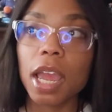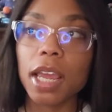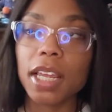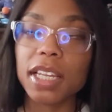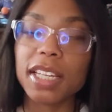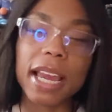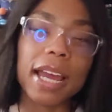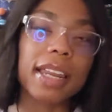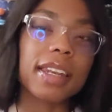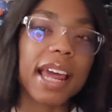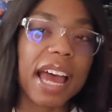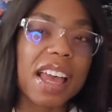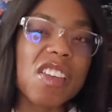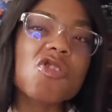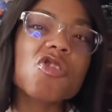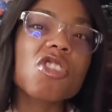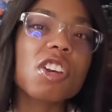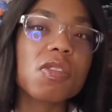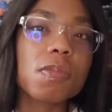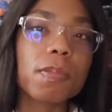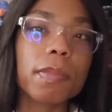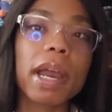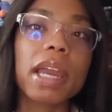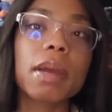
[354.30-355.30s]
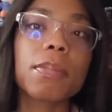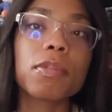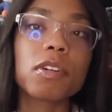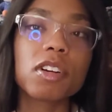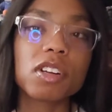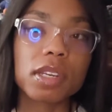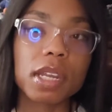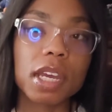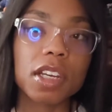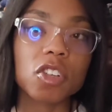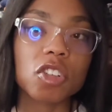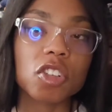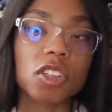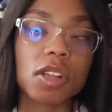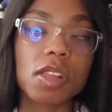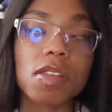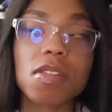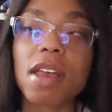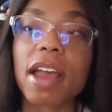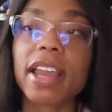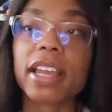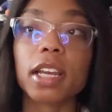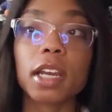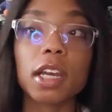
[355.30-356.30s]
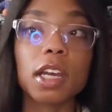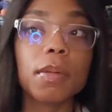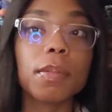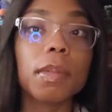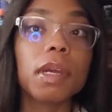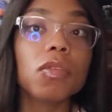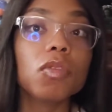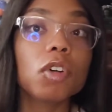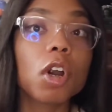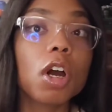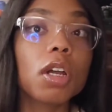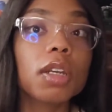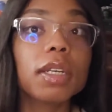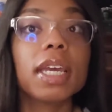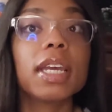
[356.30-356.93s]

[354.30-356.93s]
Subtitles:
yeah, that's just my predictions. I could be wrong.